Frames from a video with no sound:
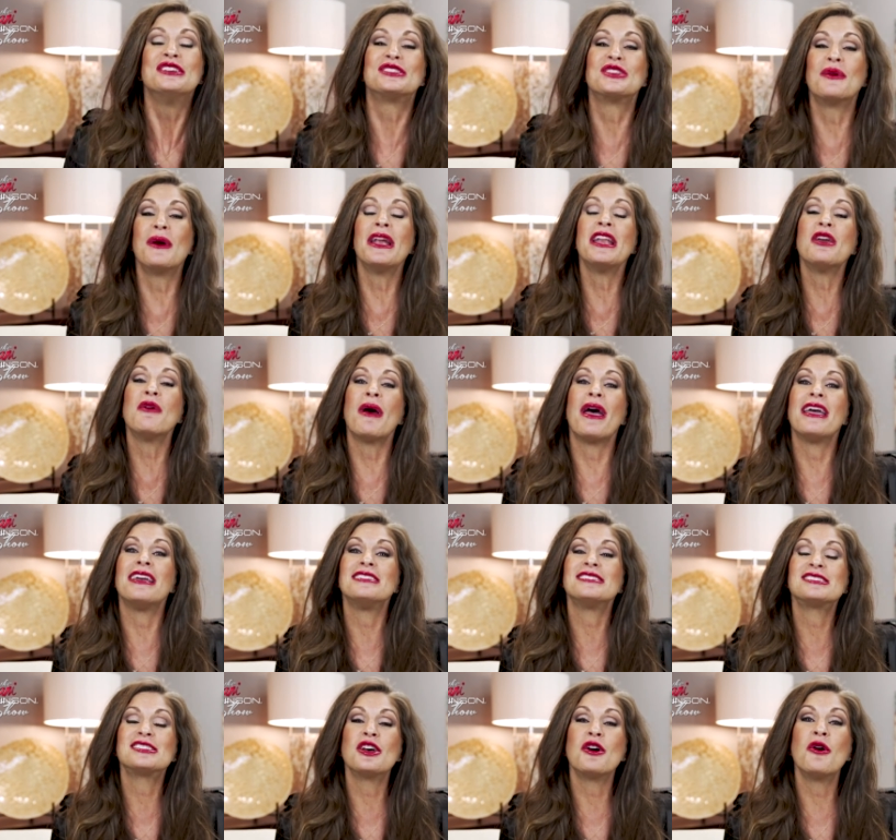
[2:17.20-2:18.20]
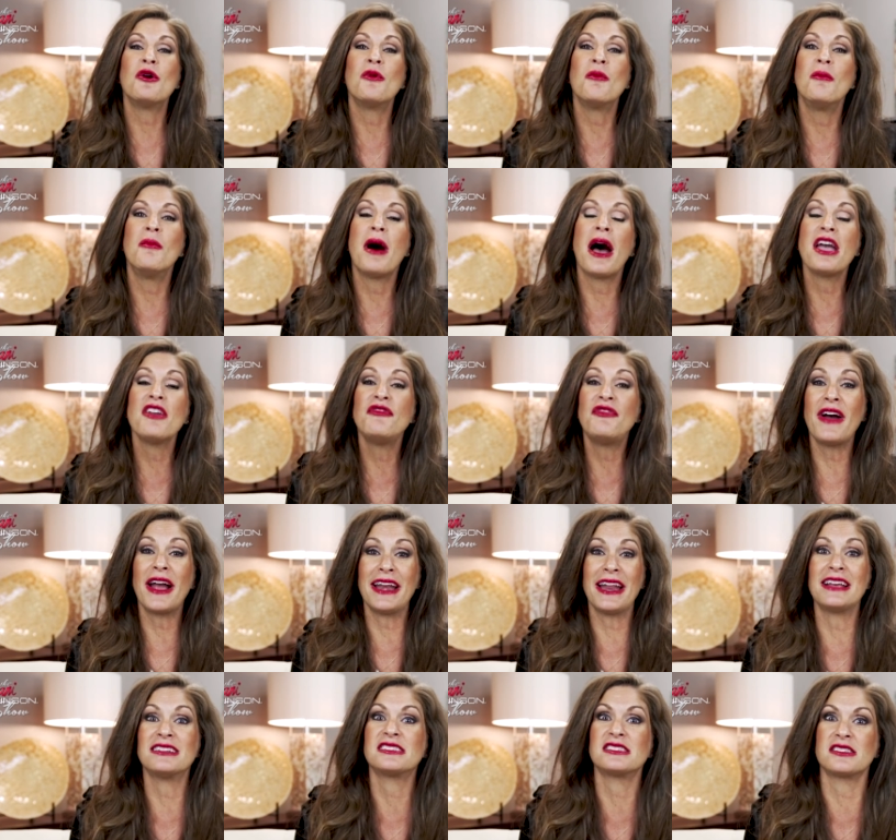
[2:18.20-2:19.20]
So anyway, so my
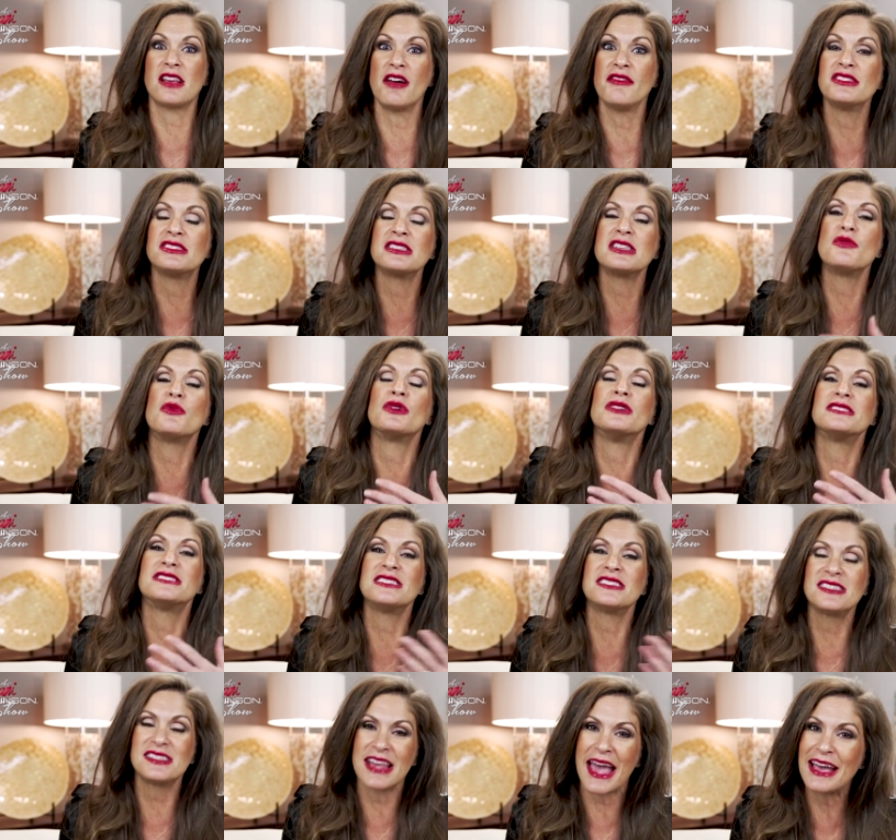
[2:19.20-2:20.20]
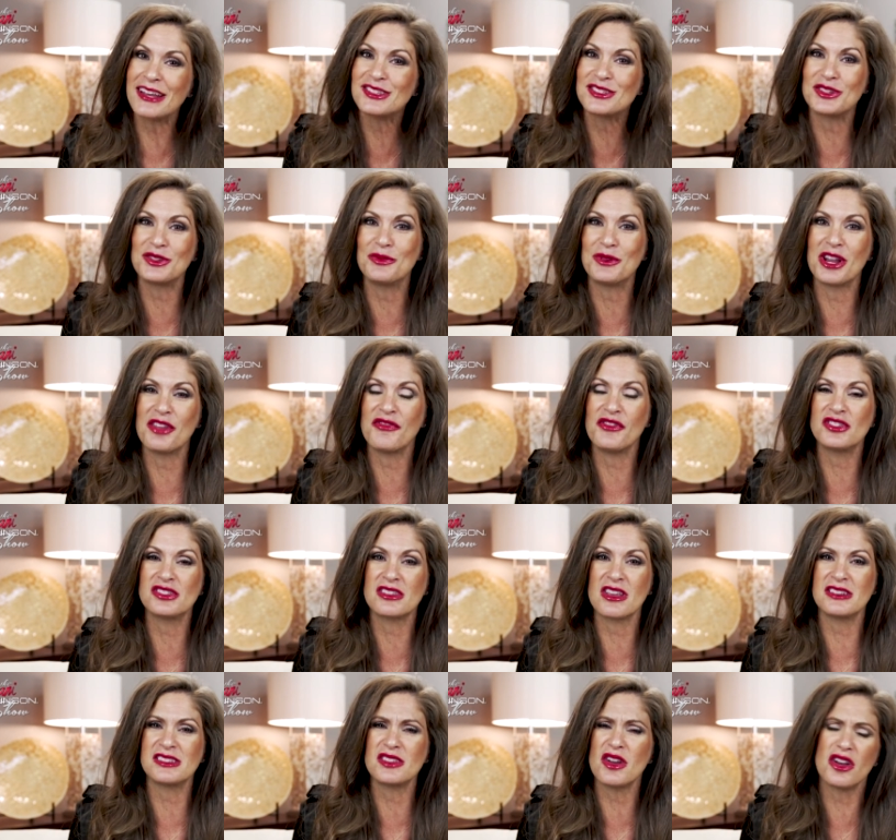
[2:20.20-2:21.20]
finances obviously were a disaster when I
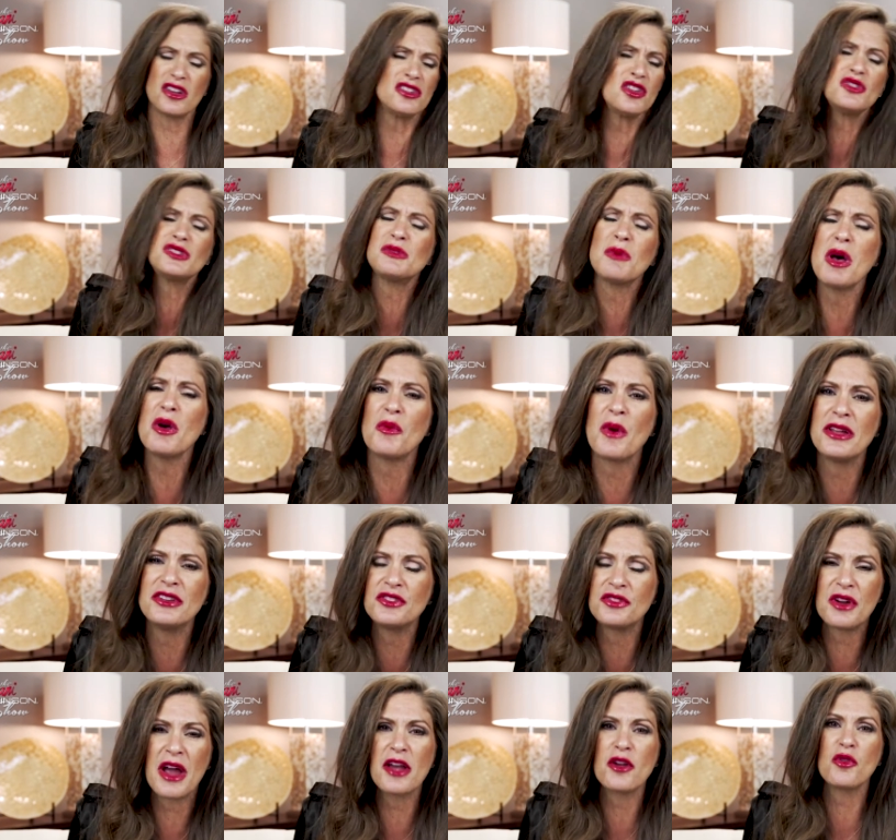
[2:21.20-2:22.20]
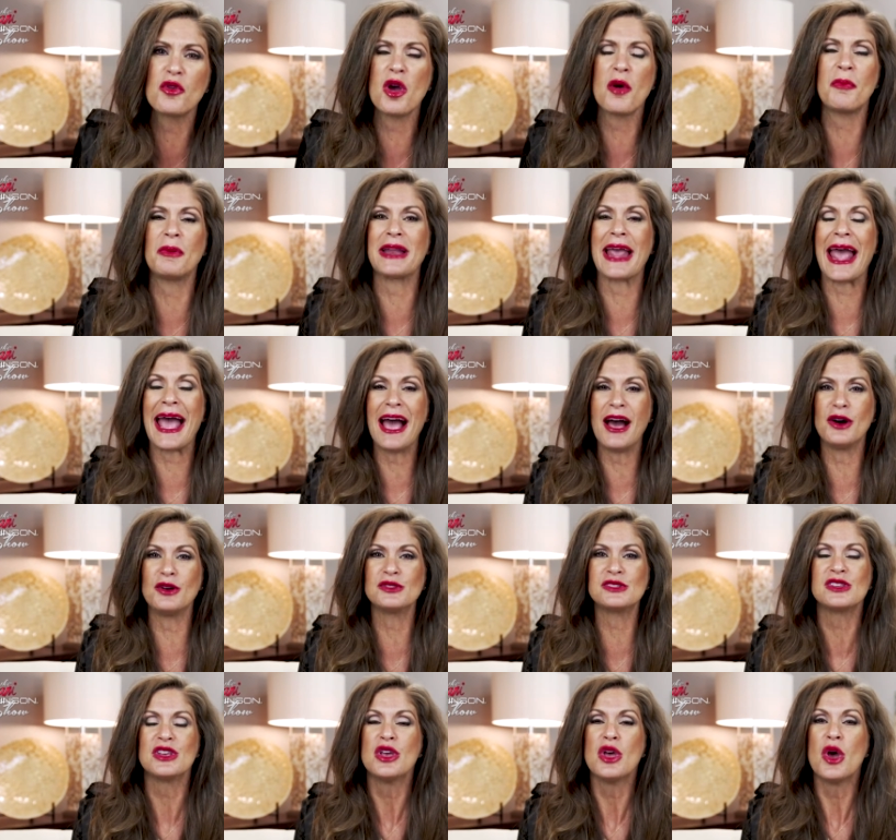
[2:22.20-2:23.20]
first got started. No small wonder. I grew up in a
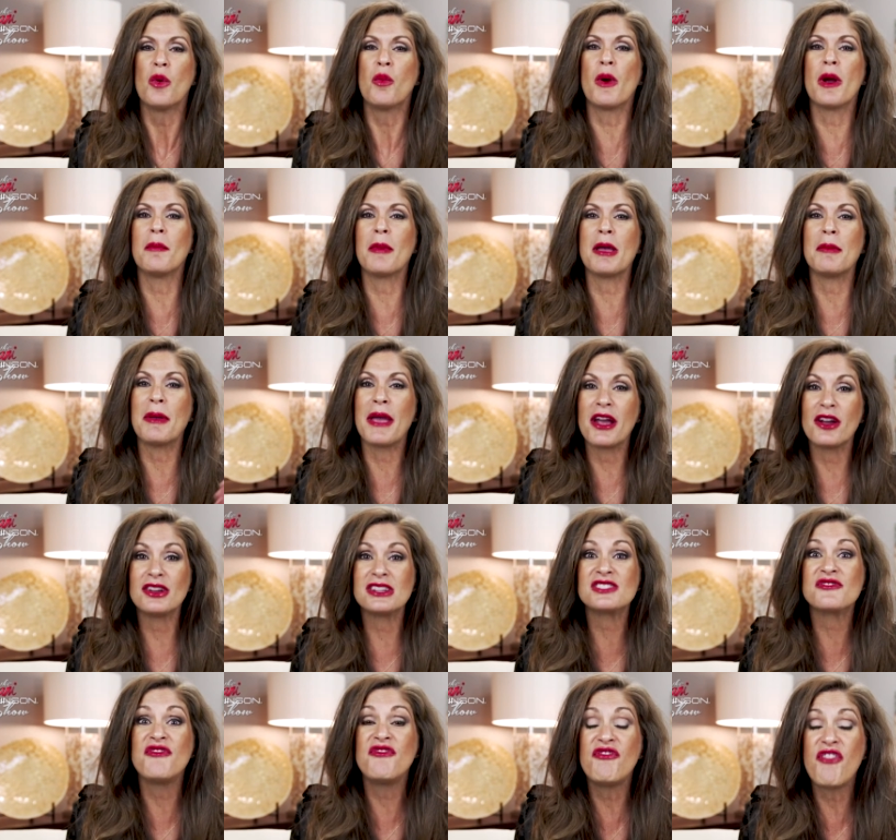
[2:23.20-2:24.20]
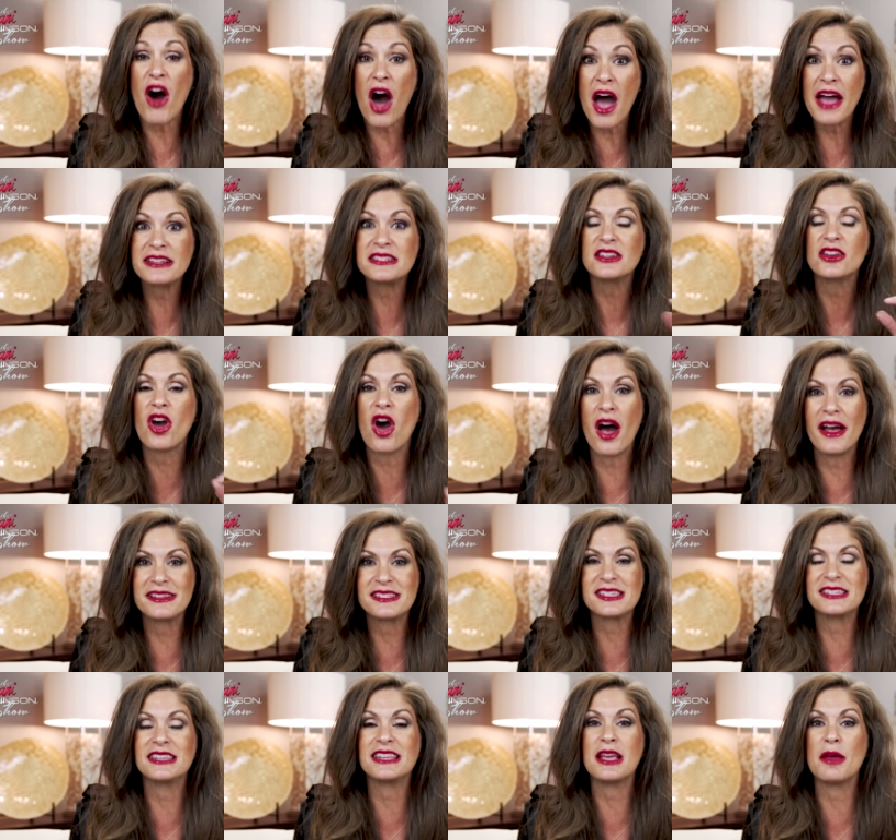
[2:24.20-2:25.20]
house where my parents fought
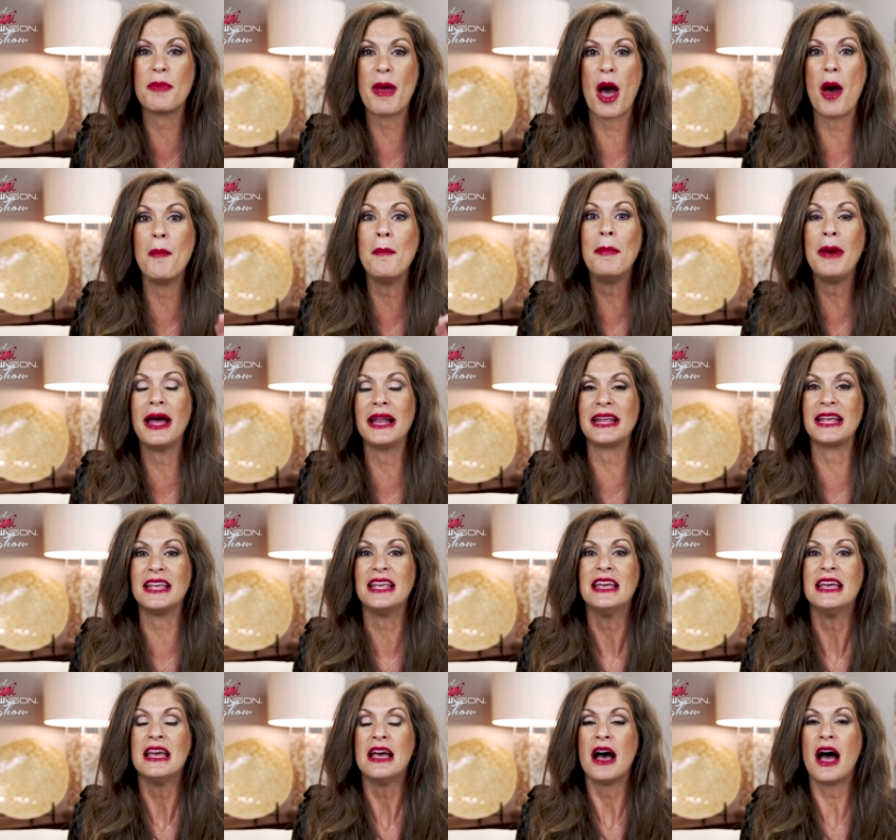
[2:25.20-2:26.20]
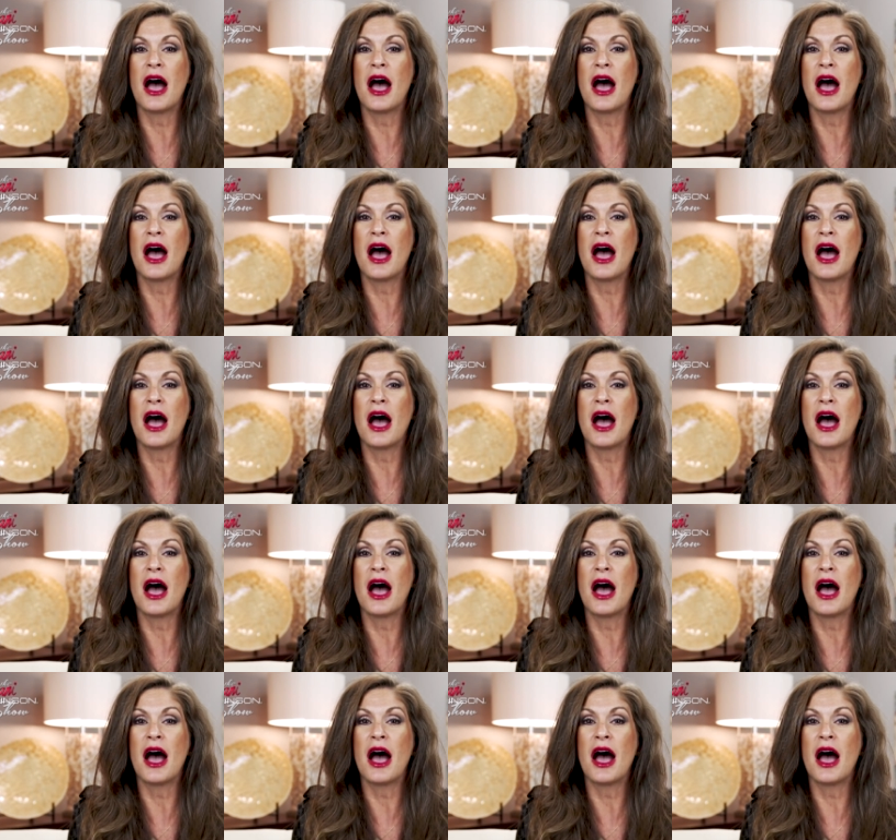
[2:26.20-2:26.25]
constantly about money.